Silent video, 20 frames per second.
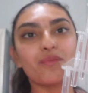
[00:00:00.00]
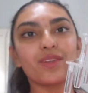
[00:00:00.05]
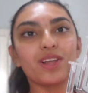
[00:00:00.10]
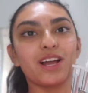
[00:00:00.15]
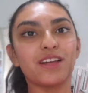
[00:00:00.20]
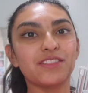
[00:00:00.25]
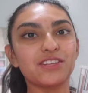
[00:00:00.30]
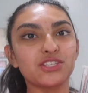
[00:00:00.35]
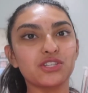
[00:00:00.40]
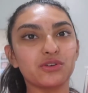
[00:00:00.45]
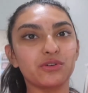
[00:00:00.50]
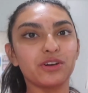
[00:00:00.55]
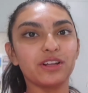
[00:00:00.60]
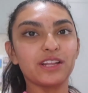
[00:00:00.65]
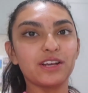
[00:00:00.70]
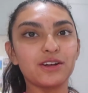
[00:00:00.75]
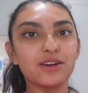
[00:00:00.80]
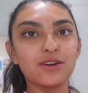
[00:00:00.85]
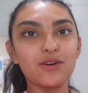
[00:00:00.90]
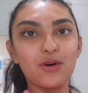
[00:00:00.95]
got this
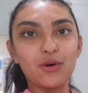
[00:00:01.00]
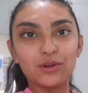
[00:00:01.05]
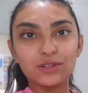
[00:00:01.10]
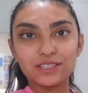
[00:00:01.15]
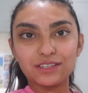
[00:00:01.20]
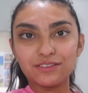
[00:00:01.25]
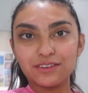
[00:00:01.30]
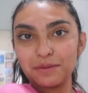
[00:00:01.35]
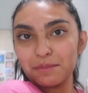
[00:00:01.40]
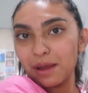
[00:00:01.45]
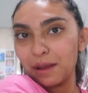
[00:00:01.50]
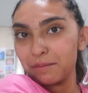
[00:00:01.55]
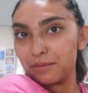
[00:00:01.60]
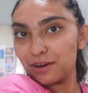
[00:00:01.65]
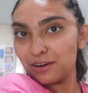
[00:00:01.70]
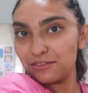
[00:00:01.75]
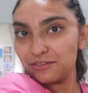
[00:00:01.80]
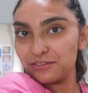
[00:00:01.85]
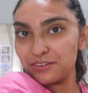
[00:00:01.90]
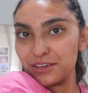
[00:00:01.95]
acrylic holder for my
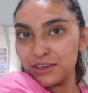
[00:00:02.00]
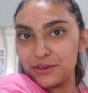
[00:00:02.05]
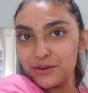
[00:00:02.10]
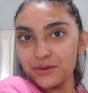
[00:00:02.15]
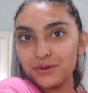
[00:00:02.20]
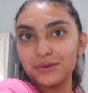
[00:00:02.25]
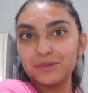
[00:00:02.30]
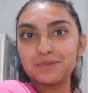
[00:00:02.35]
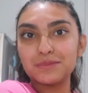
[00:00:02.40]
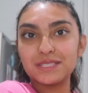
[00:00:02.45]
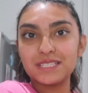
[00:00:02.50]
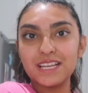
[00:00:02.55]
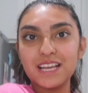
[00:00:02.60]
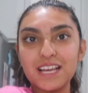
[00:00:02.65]
perfumes